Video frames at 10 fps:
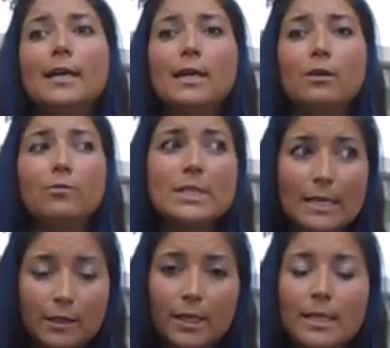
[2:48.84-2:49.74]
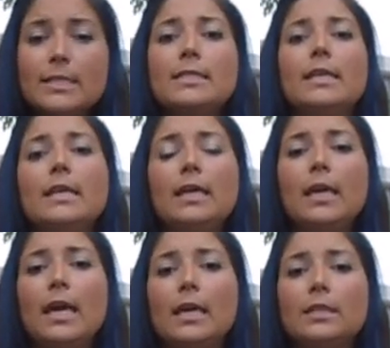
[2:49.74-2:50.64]
uh, recycling in the city
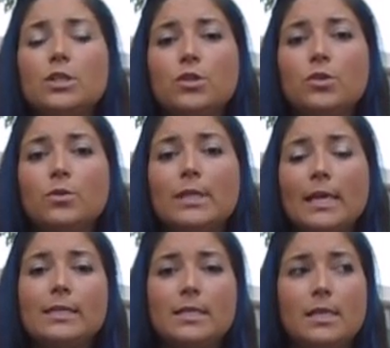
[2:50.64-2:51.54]
and to get